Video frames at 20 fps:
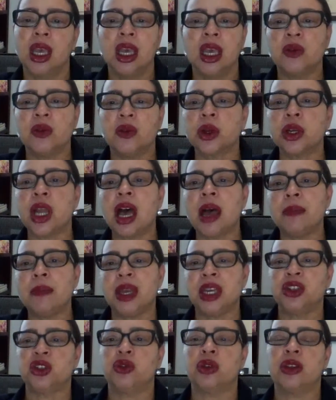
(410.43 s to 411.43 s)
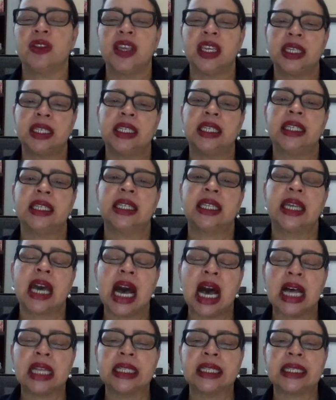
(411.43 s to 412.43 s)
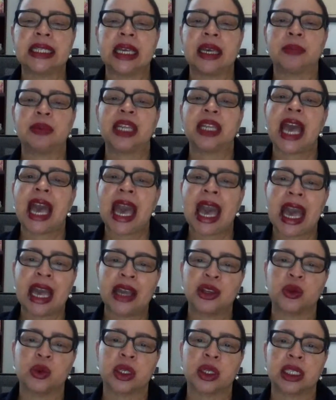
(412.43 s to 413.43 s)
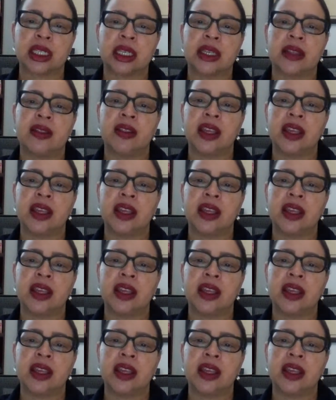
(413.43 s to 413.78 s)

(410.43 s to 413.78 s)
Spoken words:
If we're not measuring the intended concept accurately,